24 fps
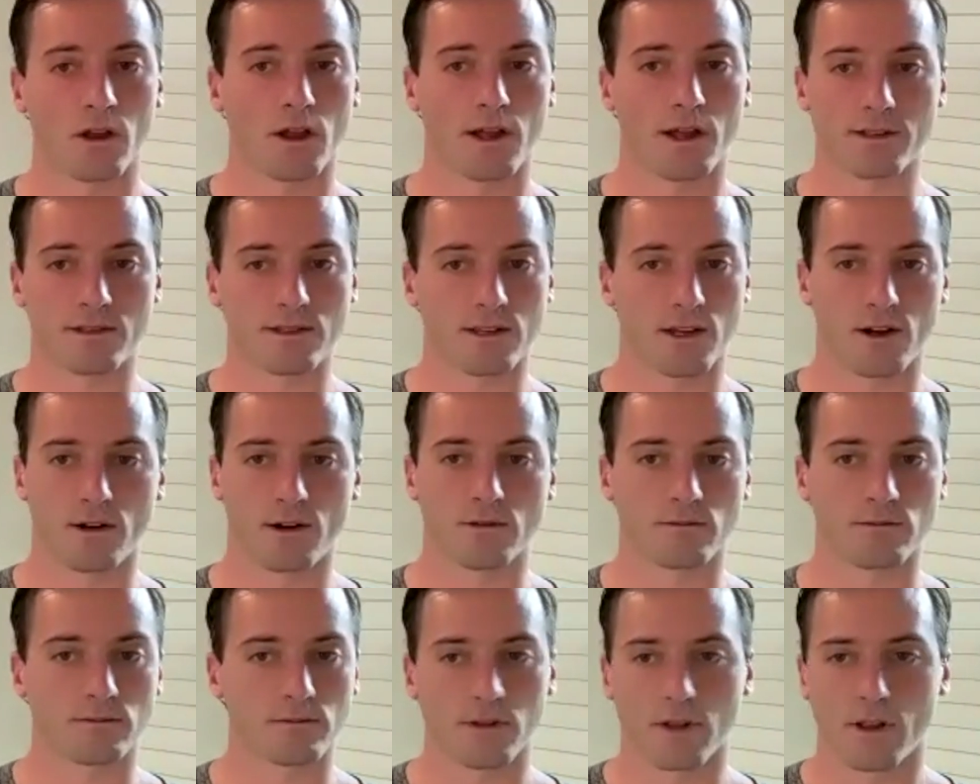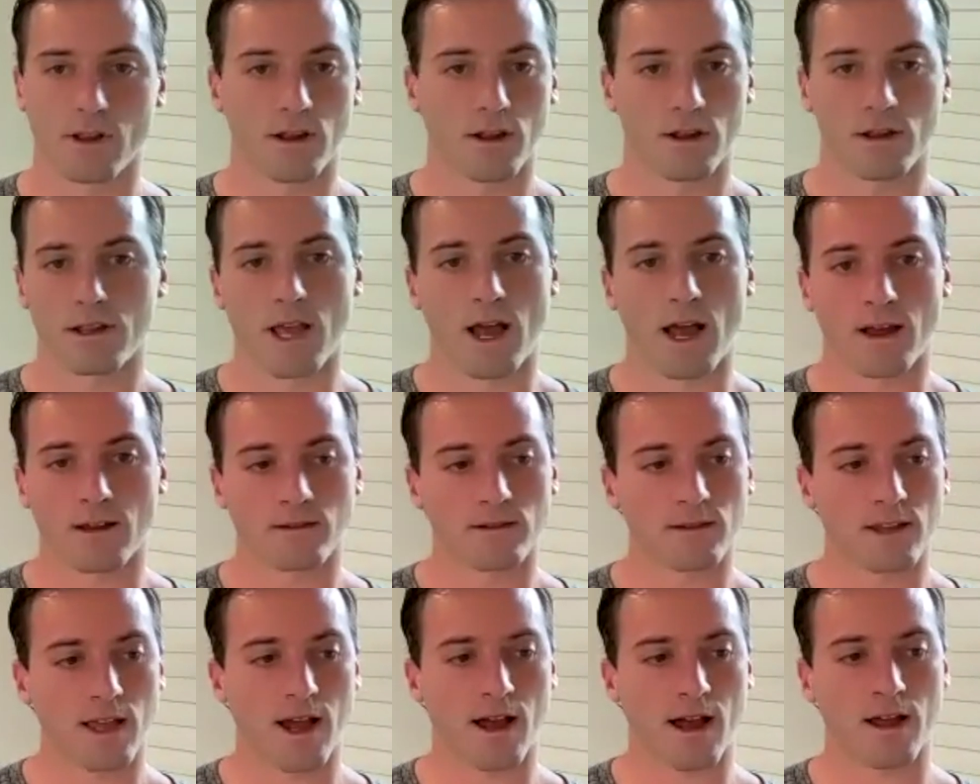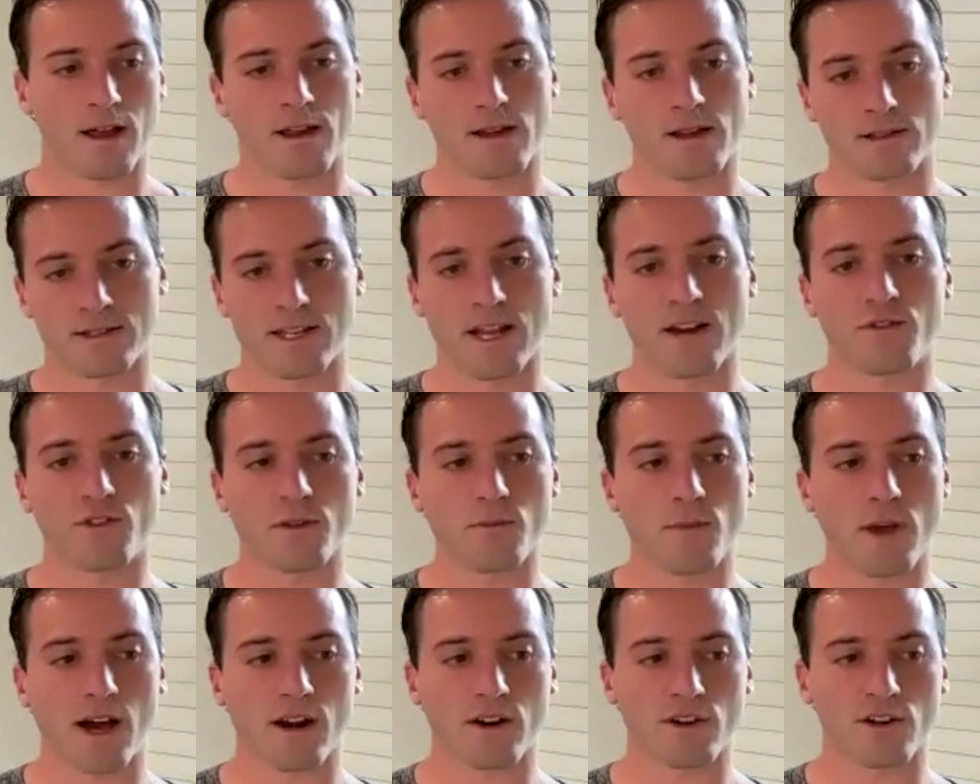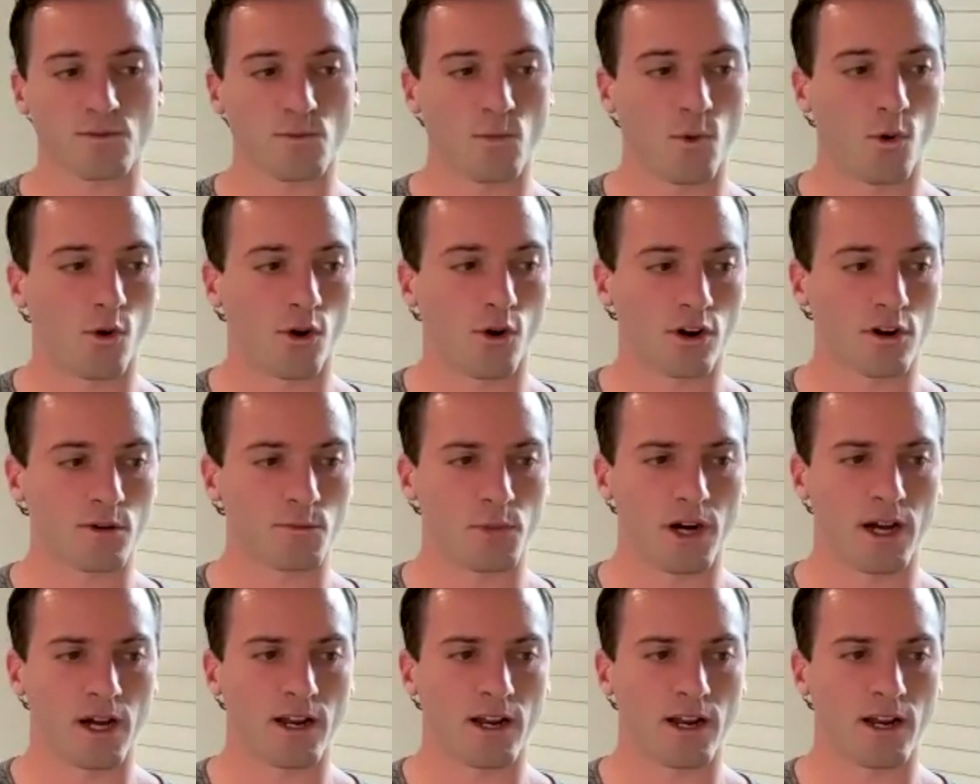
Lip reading: And so, yeah, that it definitely matters more.